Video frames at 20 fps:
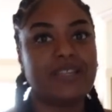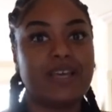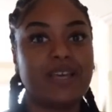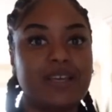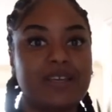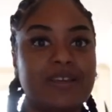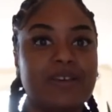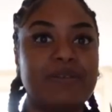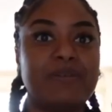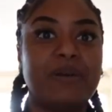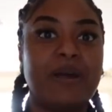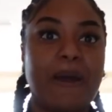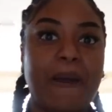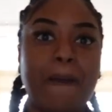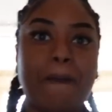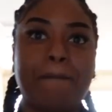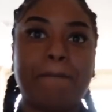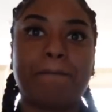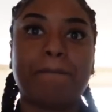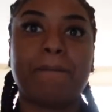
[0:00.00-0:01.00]
Thank you. Hi, friend.
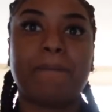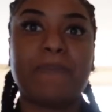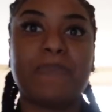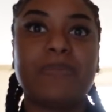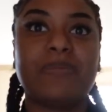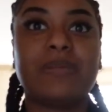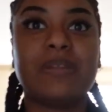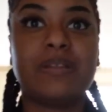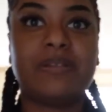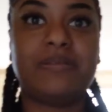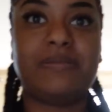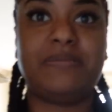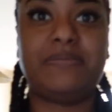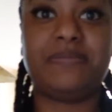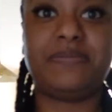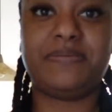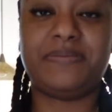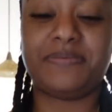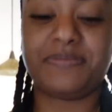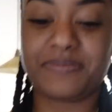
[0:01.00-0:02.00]
I told my...